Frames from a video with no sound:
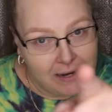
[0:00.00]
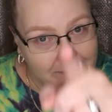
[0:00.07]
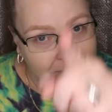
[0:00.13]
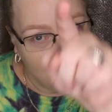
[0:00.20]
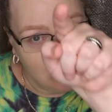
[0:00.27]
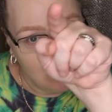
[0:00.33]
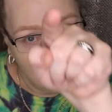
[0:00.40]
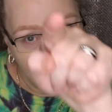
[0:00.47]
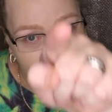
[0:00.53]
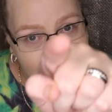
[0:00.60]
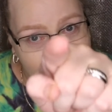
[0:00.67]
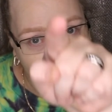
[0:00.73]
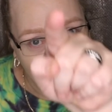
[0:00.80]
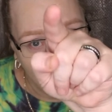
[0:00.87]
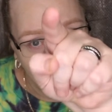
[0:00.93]
ever,
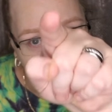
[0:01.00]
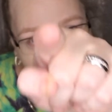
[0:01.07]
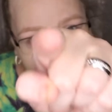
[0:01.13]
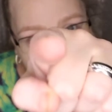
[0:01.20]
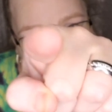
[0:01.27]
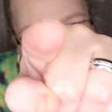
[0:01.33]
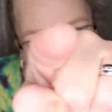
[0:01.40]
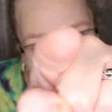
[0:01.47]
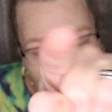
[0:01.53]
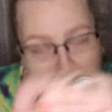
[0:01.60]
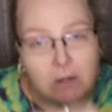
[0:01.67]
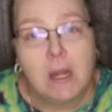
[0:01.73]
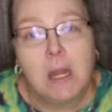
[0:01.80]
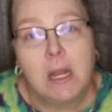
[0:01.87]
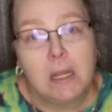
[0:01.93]
ever,
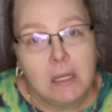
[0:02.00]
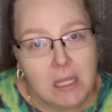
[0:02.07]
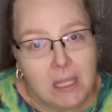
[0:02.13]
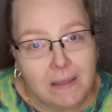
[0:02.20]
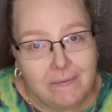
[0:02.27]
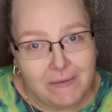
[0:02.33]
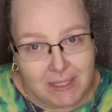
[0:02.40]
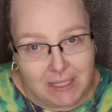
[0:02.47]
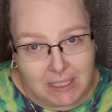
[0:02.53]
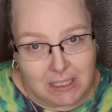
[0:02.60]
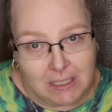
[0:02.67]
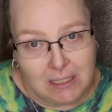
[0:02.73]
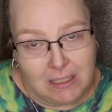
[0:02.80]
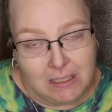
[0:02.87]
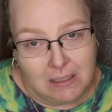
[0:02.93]
ever give
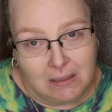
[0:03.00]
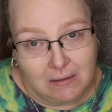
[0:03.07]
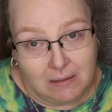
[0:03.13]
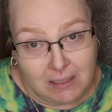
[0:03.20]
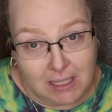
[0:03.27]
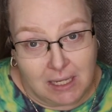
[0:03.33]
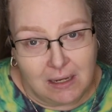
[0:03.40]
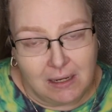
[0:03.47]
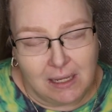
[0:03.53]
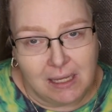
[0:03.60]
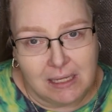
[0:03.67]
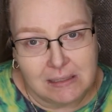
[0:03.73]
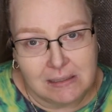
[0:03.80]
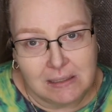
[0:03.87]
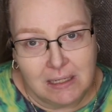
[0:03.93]
in. Okay, you
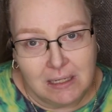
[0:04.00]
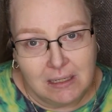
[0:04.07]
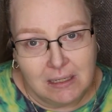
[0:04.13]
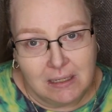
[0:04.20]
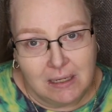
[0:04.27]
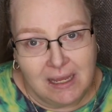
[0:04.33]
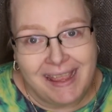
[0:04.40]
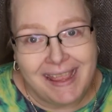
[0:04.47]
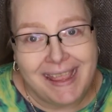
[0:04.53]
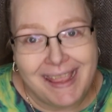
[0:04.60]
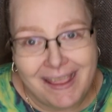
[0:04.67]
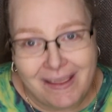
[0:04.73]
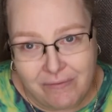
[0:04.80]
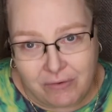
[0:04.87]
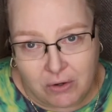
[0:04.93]
guys?
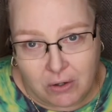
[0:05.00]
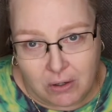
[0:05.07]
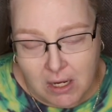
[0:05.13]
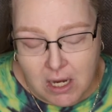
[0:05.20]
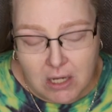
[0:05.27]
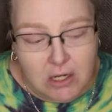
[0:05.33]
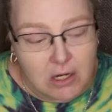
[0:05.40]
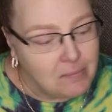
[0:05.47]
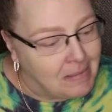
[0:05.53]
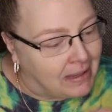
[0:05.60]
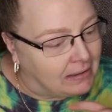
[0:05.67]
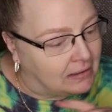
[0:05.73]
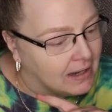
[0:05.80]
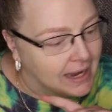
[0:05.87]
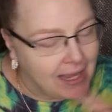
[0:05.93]
Ever. No
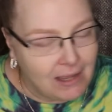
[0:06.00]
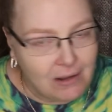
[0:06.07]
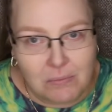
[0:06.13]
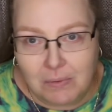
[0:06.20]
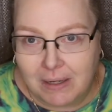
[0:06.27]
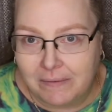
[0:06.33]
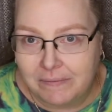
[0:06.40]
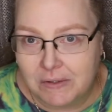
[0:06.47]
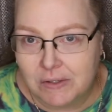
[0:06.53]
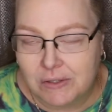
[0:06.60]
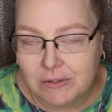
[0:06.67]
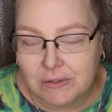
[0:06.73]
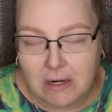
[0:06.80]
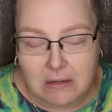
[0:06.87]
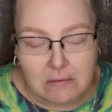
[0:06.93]
matter how rough your
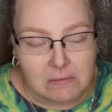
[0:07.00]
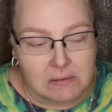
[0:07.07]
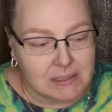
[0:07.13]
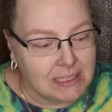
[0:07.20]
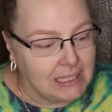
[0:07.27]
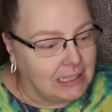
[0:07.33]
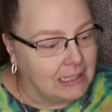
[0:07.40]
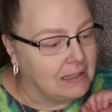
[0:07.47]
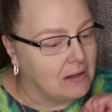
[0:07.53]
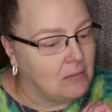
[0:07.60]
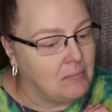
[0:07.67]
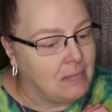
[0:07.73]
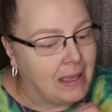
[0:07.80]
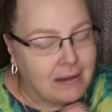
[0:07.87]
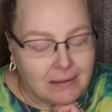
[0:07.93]
struggles get, no
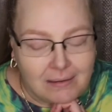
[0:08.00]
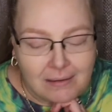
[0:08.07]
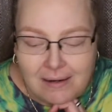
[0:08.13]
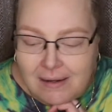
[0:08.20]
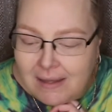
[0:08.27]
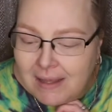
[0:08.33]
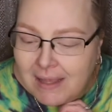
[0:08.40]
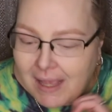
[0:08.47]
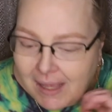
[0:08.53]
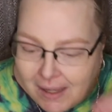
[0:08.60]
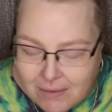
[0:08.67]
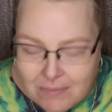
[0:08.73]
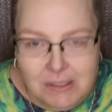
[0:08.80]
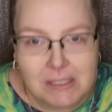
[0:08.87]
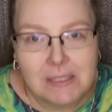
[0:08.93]
matter
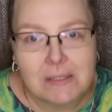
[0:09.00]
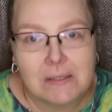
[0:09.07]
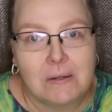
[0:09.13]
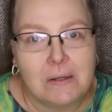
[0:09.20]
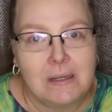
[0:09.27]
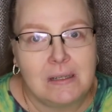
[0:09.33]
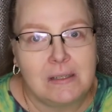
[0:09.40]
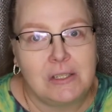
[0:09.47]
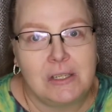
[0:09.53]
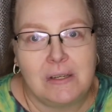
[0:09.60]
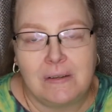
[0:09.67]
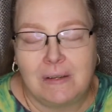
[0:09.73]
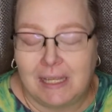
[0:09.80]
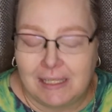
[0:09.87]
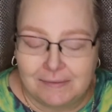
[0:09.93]
how discouraged
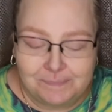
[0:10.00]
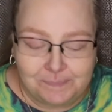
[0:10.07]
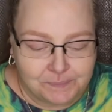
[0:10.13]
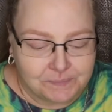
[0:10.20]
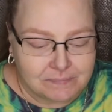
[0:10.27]
you get,